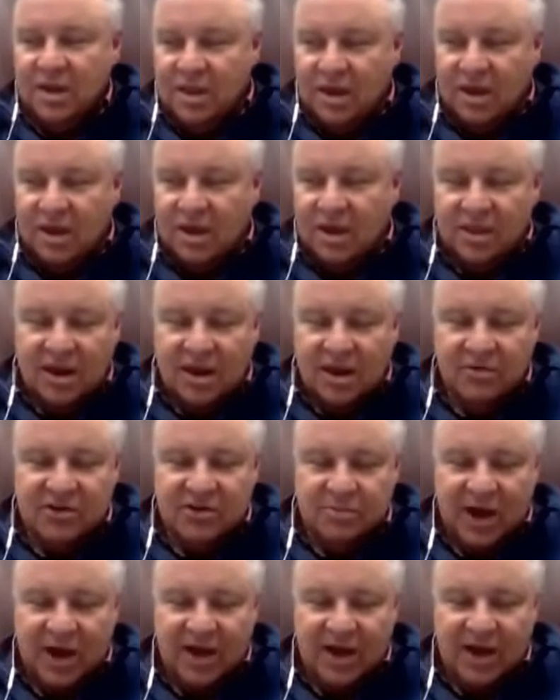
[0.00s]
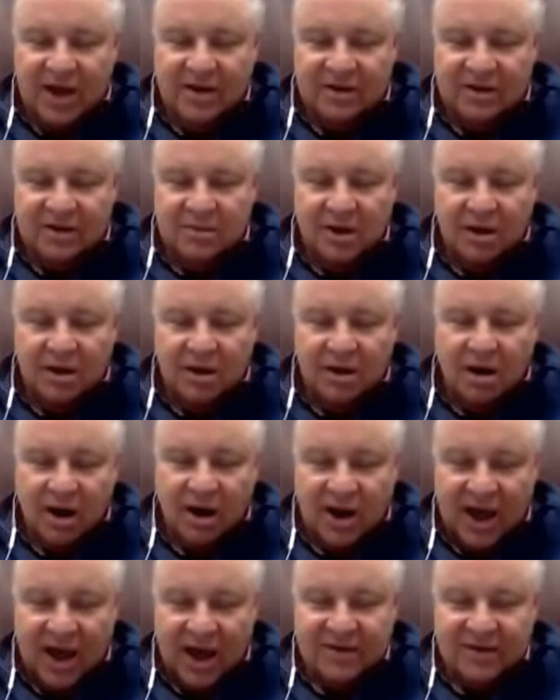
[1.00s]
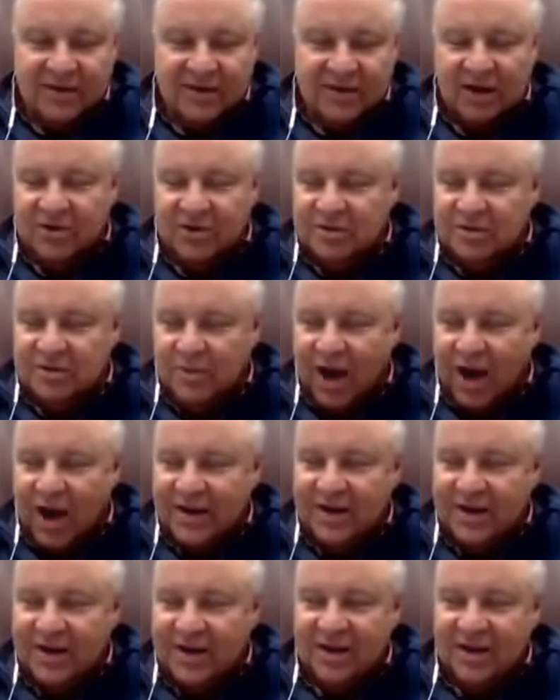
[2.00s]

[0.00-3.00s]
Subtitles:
Our contact responded,